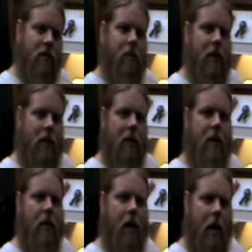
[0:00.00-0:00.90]
some
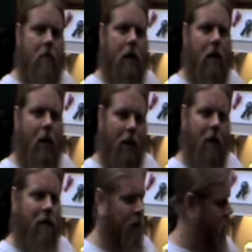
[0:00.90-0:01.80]
heat coming
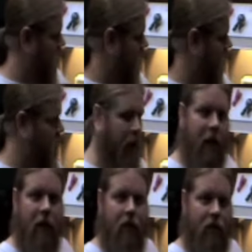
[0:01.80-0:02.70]
off of the grill
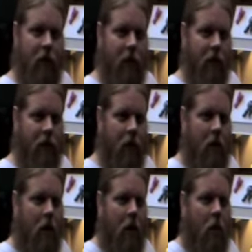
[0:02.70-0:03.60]
pan itself.
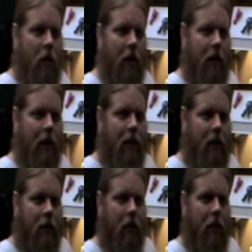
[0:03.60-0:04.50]
What I like to
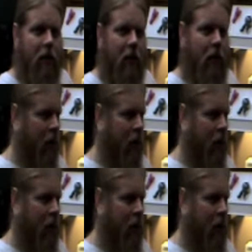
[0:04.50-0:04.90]
do is I'll